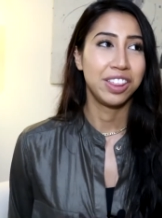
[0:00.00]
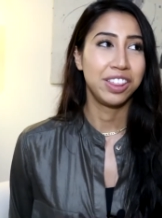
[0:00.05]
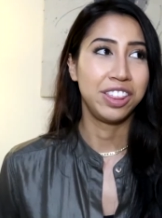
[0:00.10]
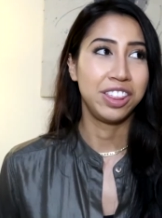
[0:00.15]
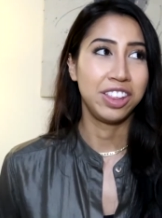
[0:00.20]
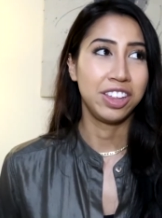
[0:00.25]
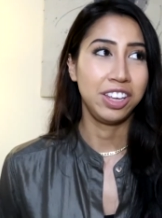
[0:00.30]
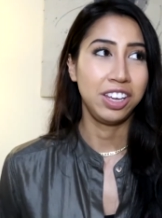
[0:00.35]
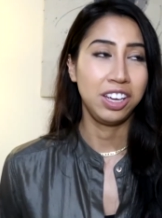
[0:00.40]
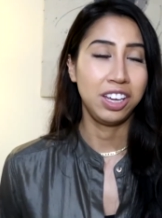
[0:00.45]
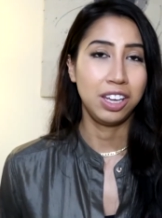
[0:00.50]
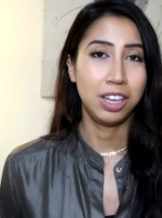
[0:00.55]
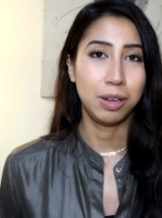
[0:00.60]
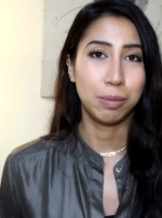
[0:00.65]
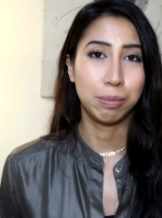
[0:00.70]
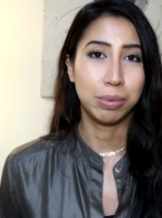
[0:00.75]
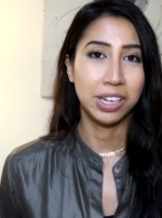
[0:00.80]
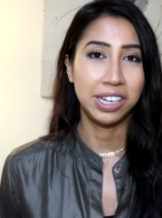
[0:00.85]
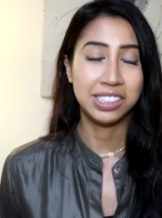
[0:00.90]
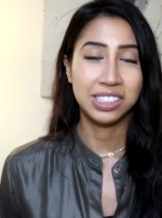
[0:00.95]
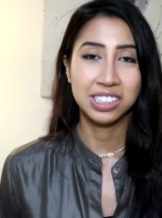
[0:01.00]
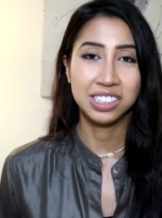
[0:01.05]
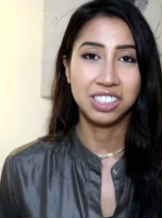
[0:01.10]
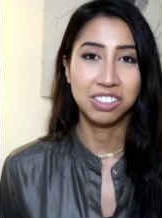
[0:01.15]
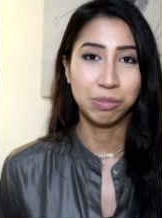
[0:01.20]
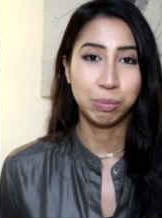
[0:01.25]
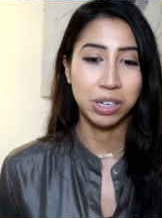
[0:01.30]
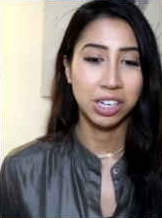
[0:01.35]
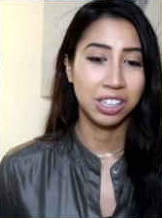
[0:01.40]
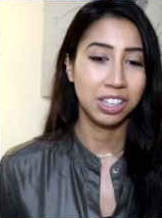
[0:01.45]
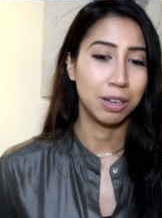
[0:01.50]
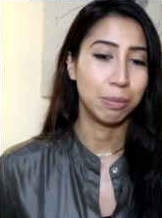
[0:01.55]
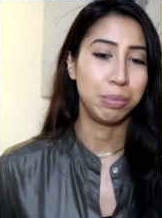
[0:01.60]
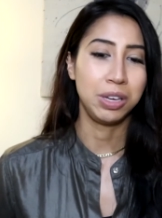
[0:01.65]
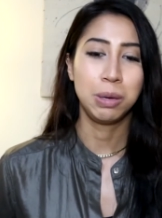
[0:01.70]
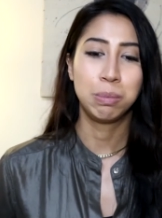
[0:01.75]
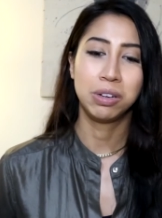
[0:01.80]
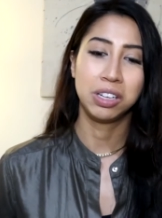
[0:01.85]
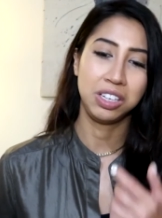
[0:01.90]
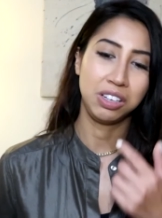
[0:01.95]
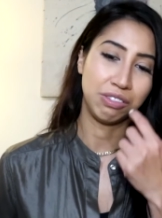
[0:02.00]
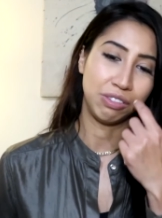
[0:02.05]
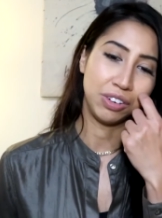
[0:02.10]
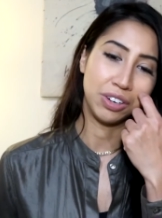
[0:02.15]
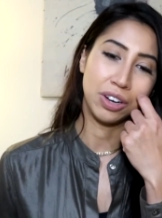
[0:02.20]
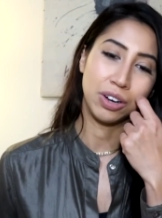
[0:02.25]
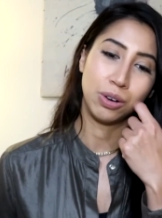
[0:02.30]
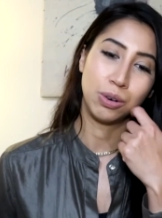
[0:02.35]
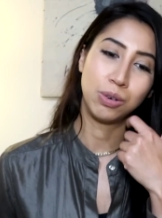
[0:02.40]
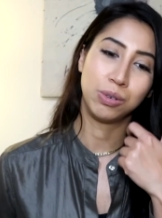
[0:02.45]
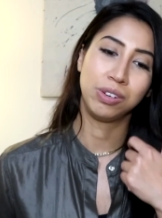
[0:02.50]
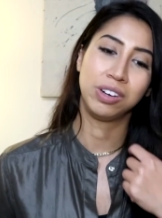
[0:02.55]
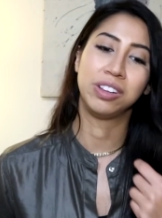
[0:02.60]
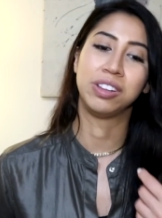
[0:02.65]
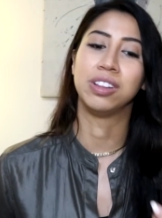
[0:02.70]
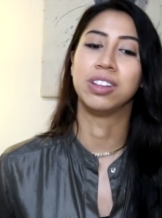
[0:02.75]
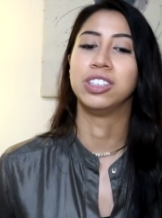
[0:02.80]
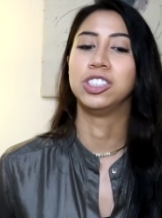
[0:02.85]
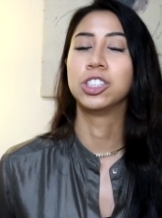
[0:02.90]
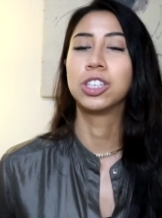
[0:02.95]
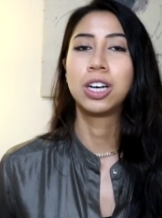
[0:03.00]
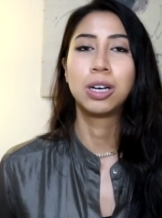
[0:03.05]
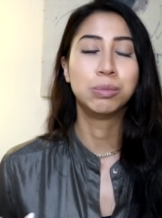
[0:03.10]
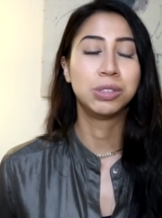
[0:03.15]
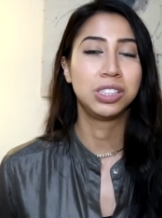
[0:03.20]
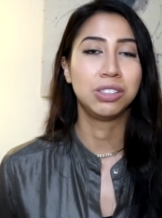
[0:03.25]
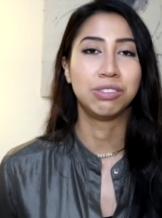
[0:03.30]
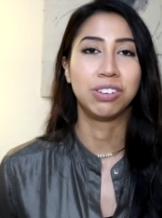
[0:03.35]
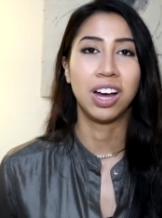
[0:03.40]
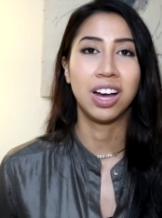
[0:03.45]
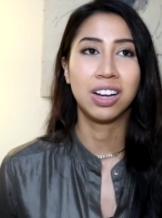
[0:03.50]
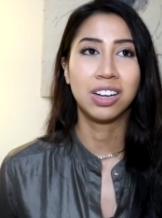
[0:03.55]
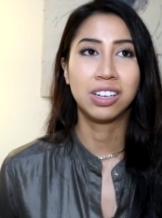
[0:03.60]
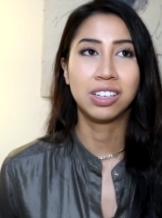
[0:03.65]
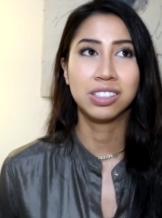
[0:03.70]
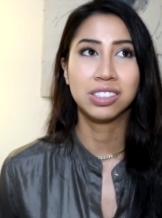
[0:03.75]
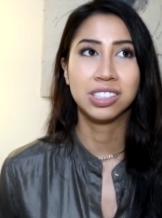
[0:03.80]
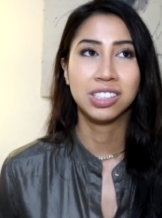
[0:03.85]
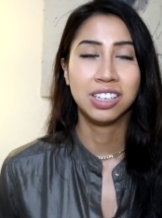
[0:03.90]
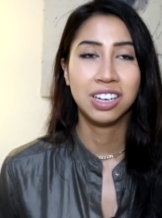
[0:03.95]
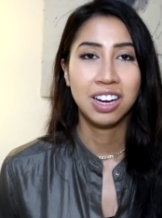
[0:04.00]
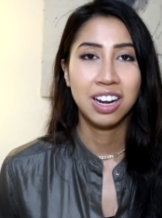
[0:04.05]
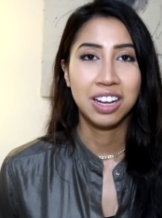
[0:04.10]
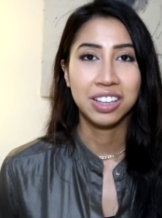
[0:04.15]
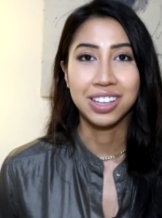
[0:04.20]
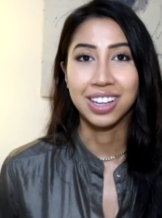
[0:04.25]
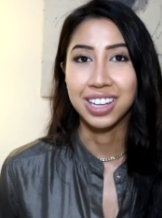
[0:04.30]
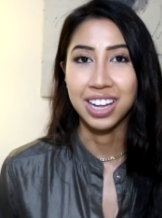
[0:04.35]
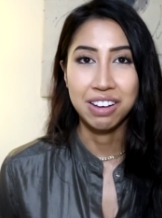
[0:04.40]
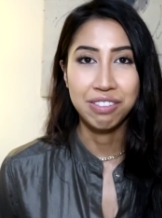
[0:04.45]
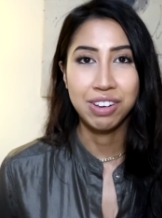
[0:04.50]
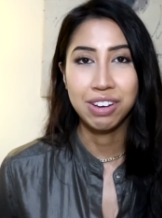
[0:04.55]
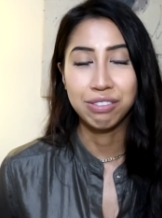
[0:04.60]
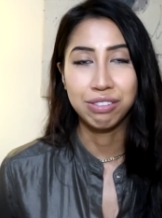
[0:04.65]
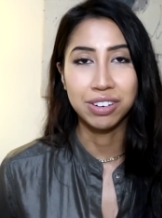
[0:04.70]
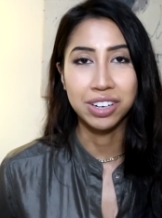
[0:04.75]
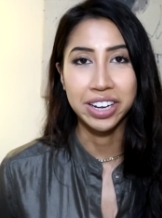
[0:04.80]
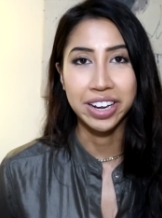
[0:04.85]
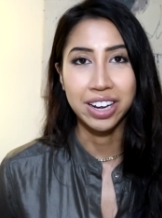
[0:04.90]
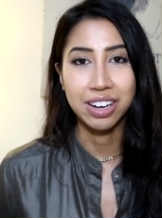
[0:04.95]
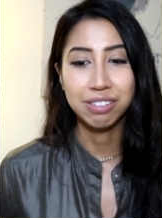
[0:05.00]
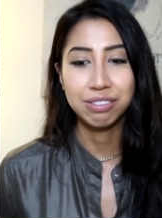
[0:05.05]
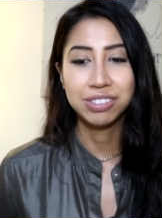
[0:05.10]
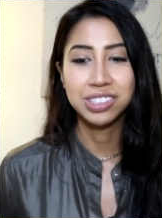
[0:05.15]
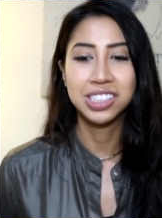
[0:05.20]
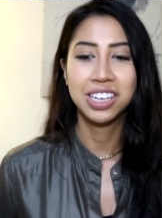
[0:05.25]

The places you've been, the people you've known, the jobs you've held, the life you've lived,